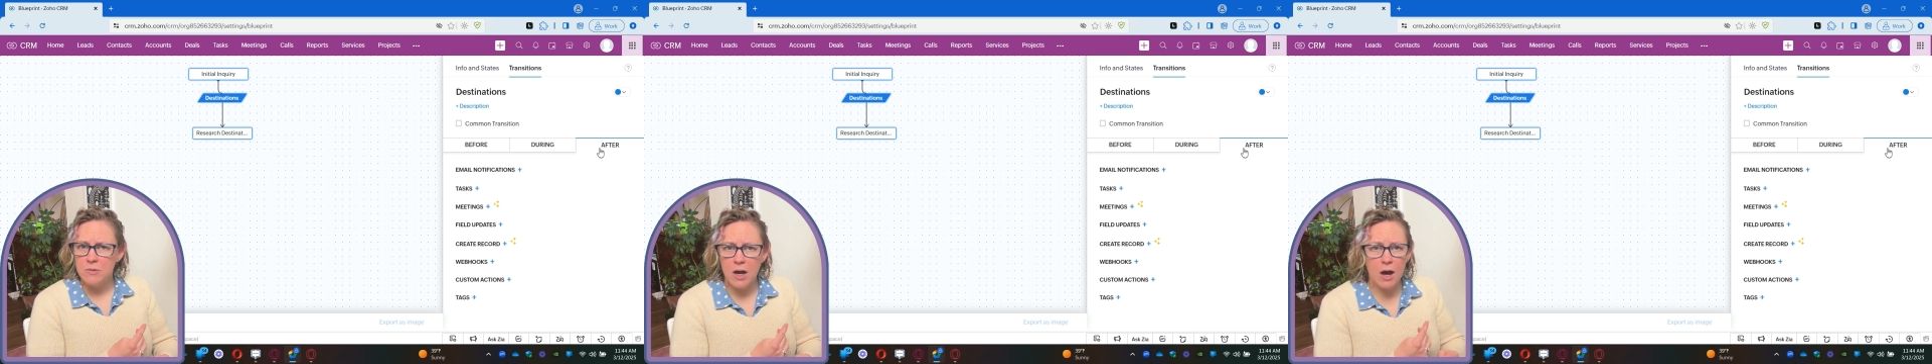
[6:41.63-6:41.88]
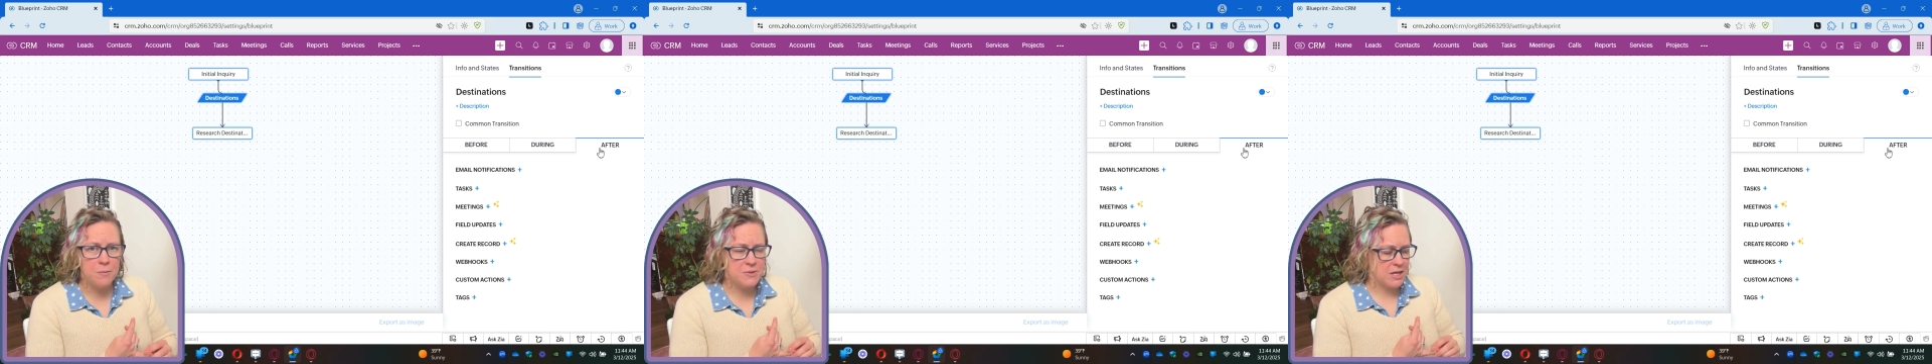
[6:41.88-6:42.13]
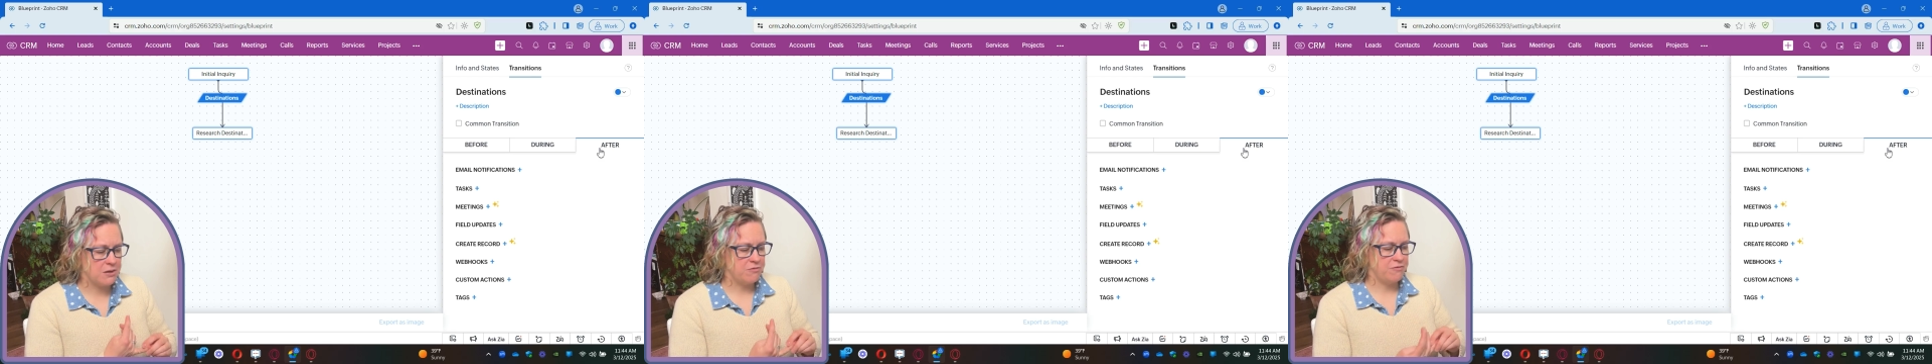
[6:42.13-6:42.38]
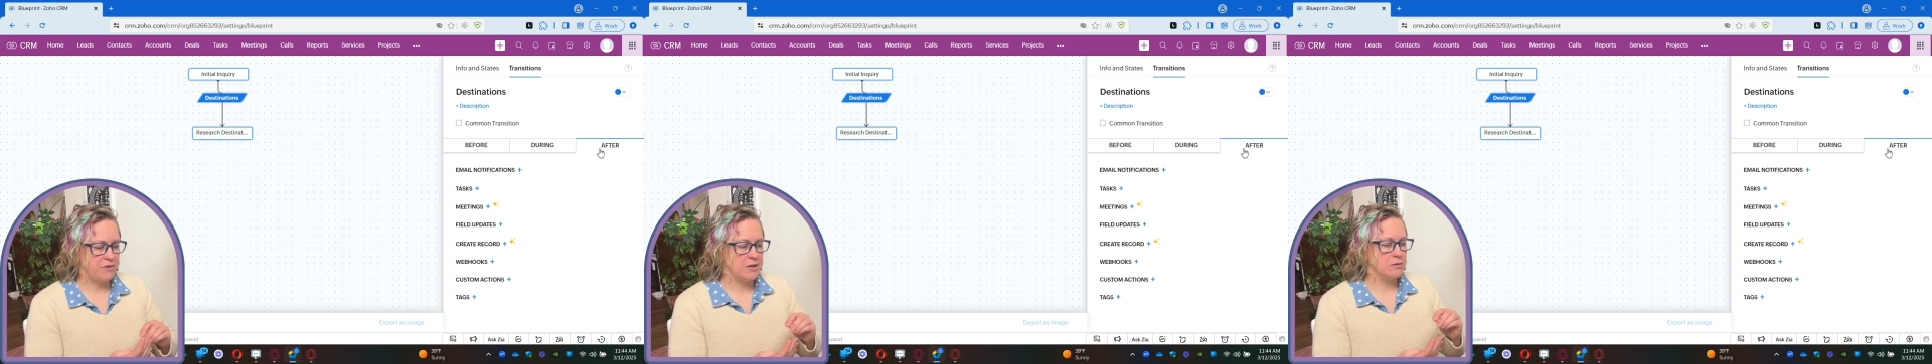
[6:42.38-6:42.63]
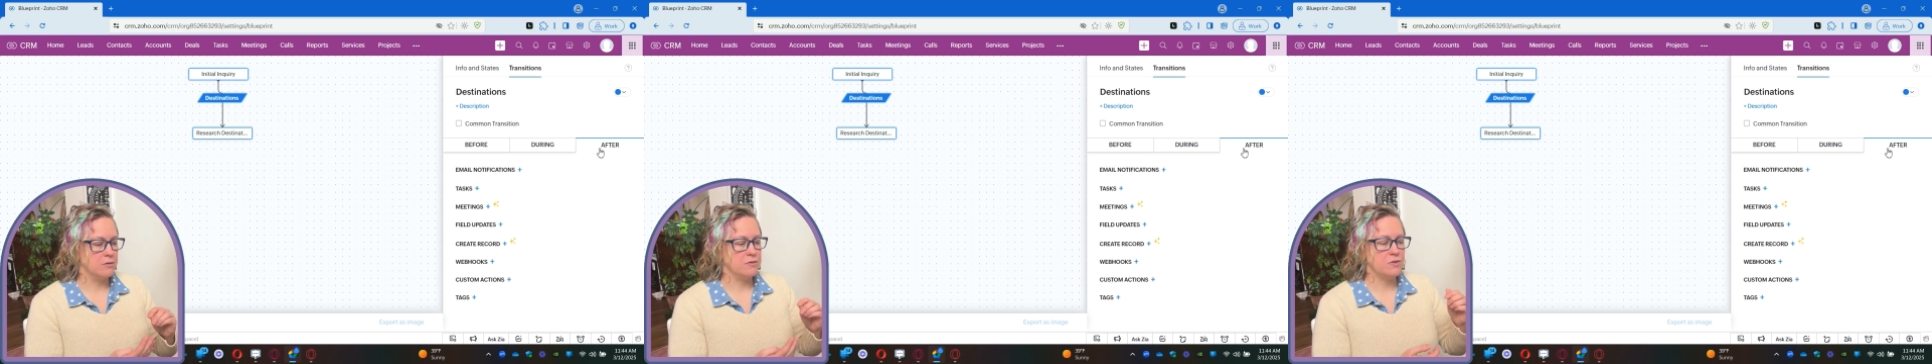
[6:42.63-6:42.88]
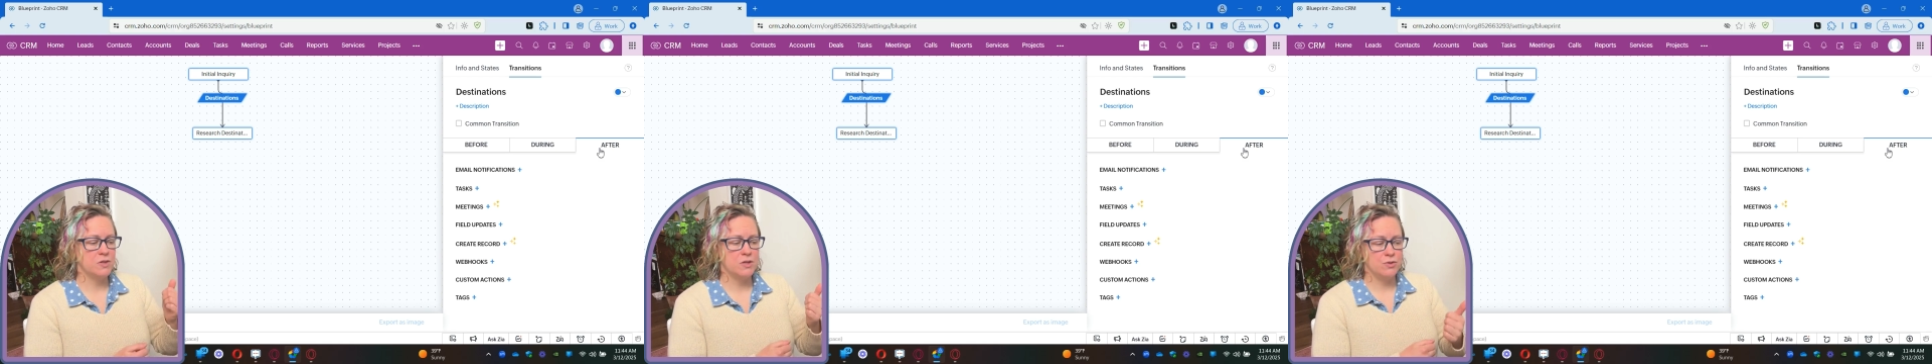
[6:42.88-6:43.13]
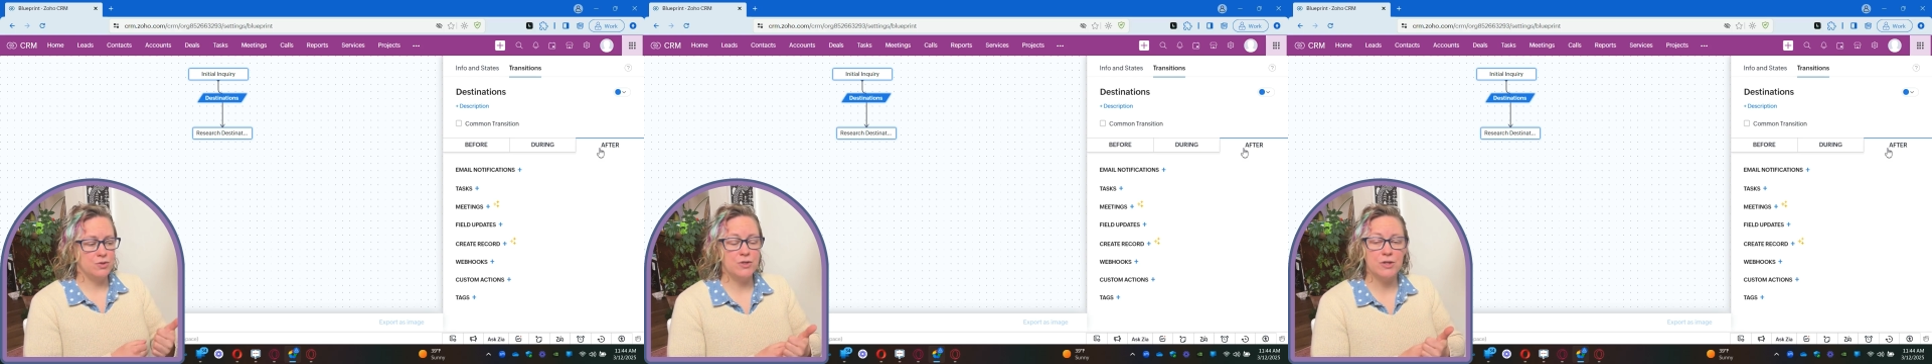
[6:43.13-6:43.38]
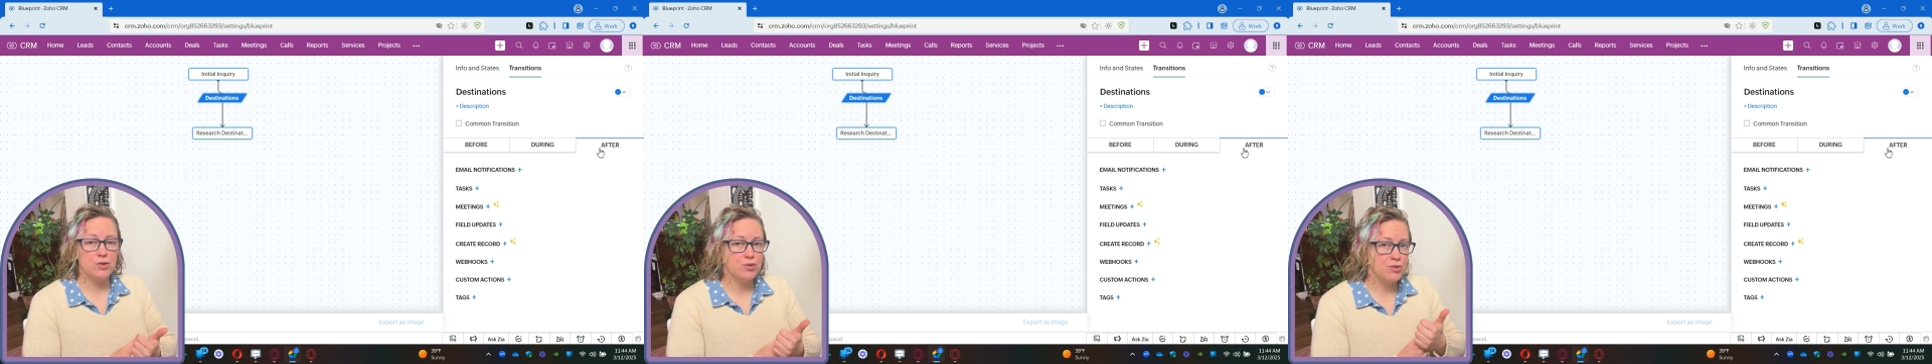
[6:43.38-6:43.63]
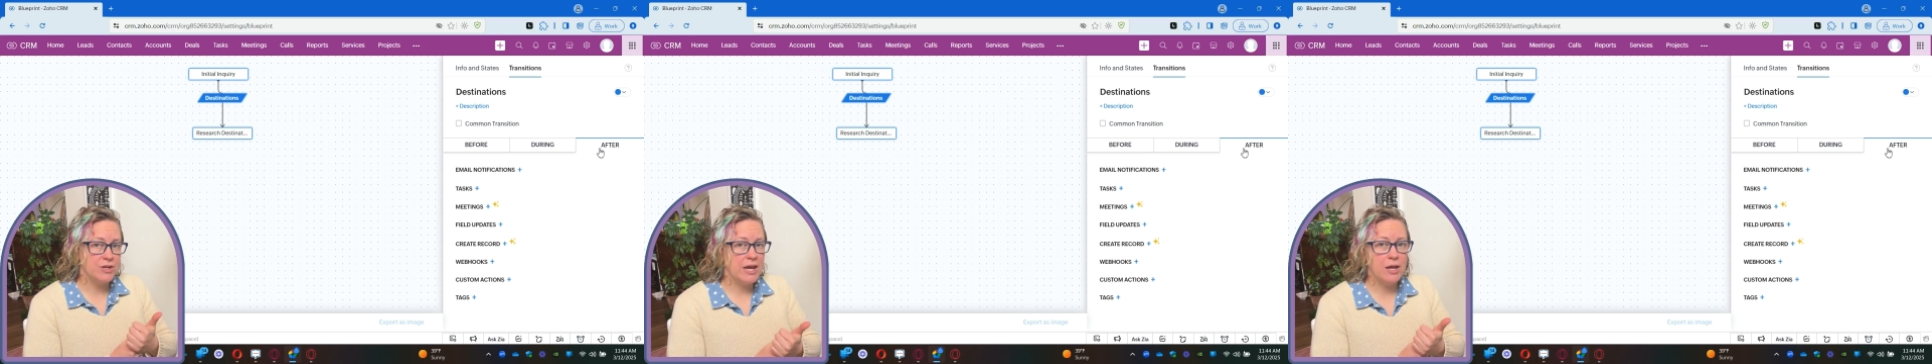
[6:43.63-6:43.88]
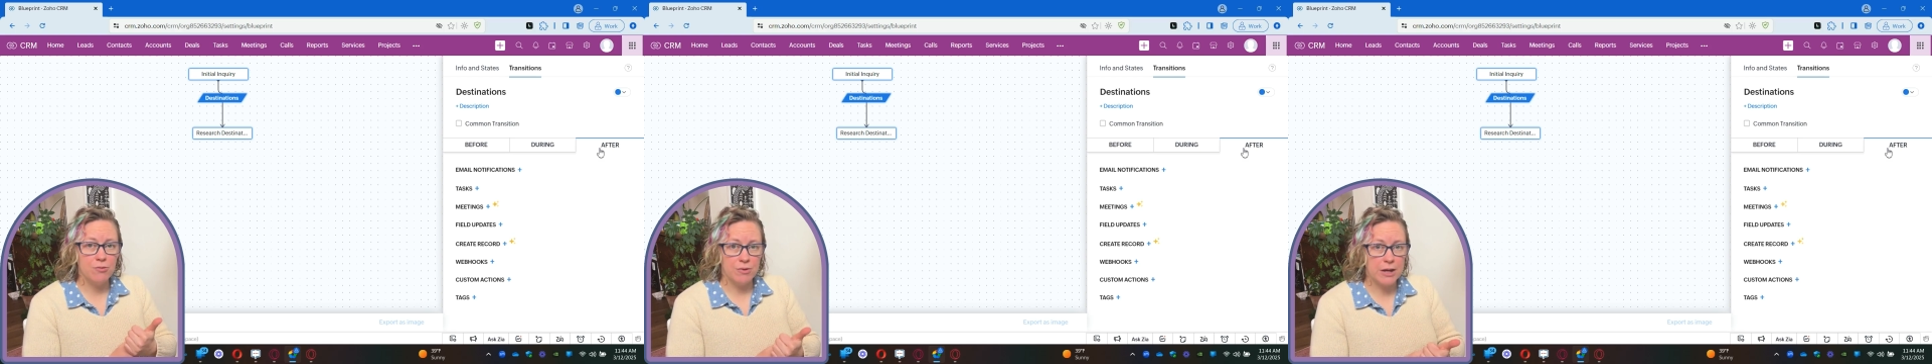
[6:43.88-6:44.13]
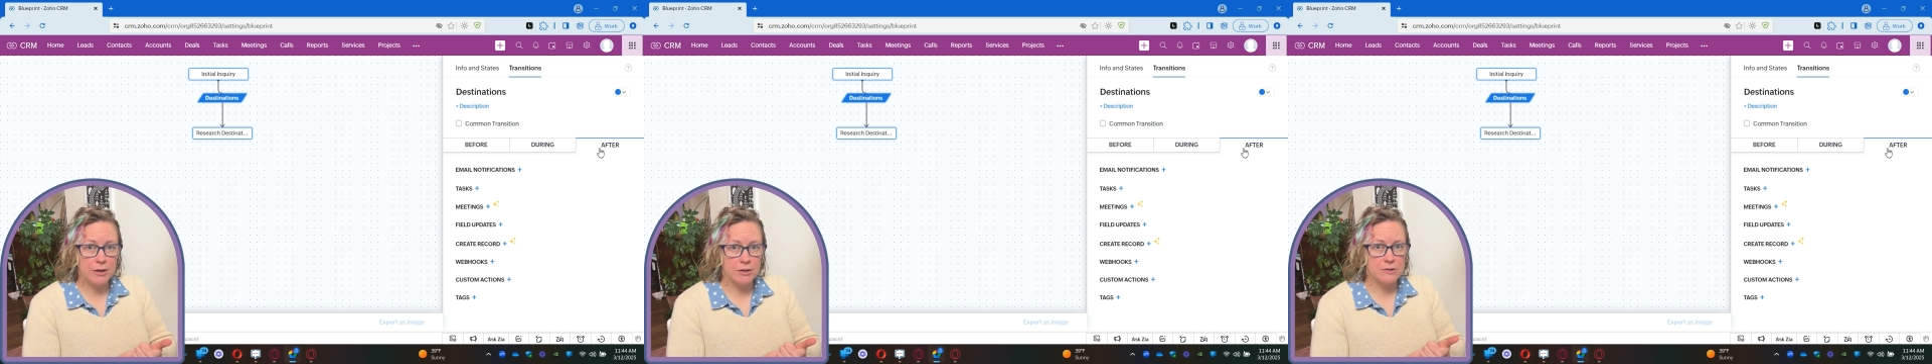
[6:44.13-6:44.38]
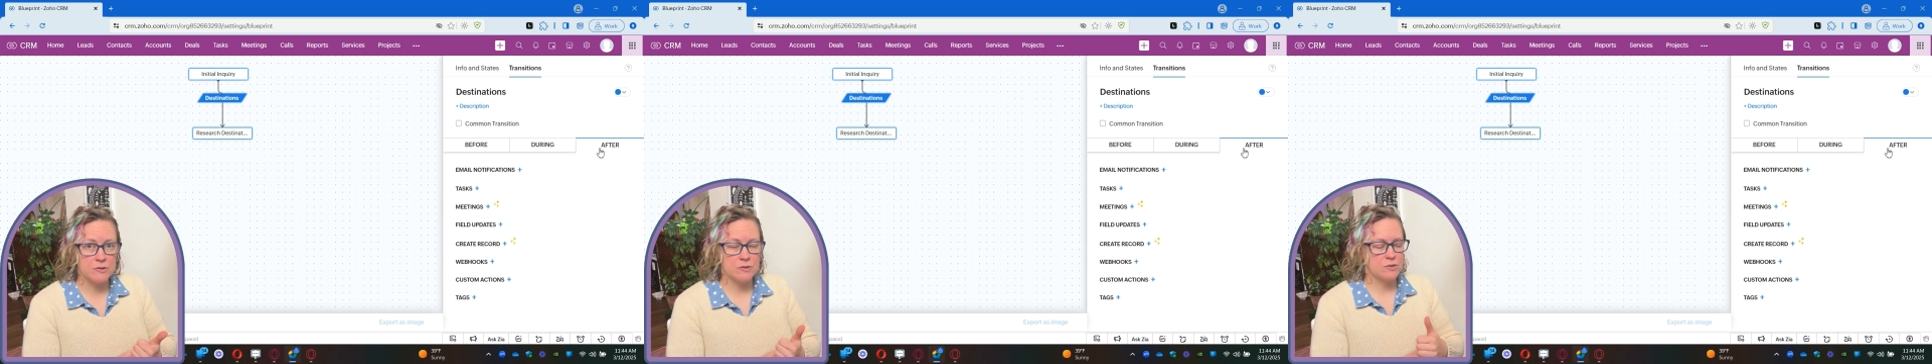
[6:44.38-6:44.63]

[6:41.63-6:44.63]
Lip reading: update fields. You can create records.